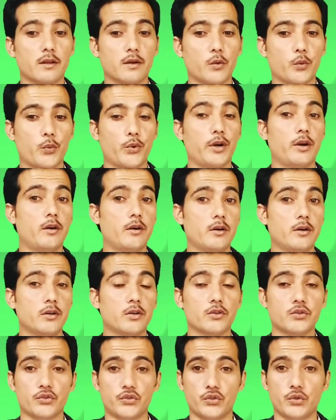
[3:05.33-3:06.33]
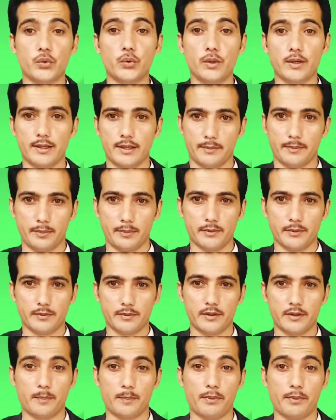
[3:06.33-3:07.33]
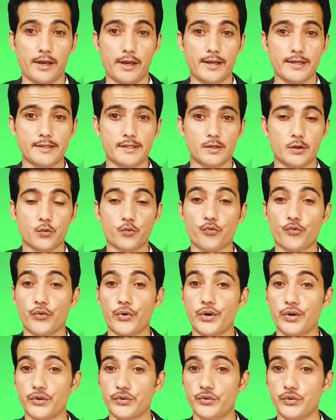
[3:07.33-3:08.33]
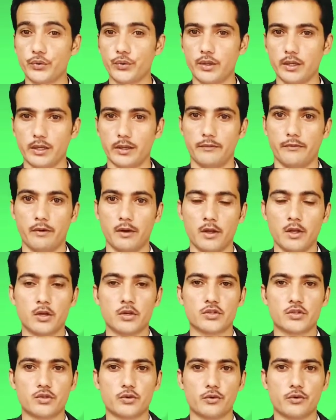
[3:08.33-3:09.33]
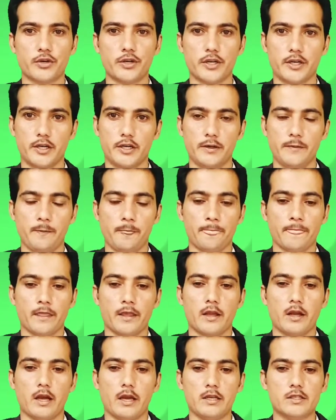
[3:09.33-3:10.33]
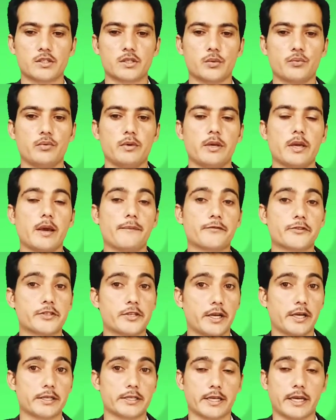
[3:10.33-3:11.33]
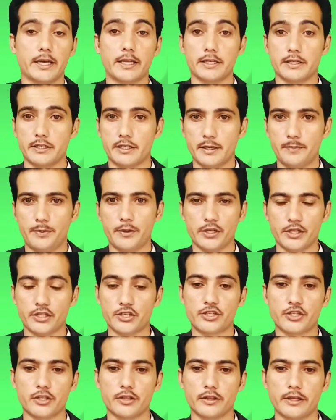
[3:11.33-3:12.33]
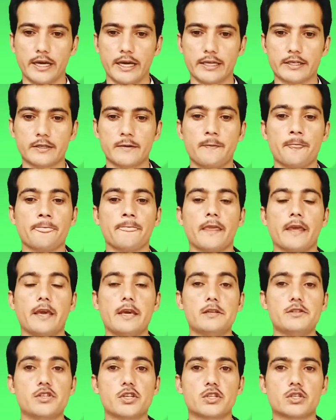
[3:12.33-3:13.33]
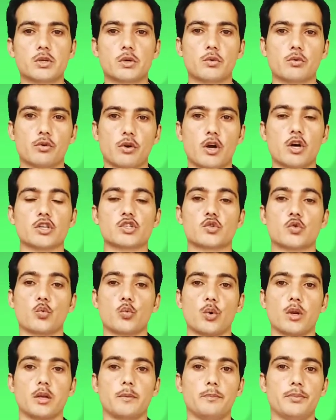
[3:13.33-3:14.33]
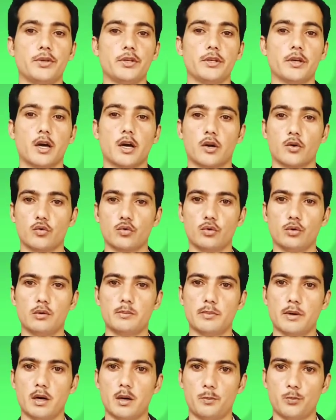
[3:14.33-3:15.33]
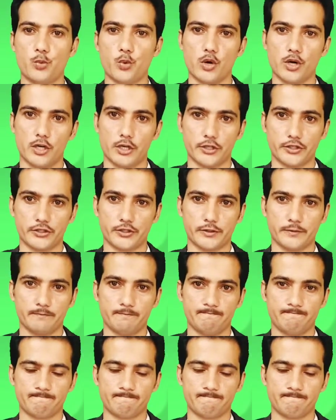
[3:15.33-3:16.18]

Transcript: Where you live. The place where you live. So here, as we have said in definition that adjective clause will be a group of words.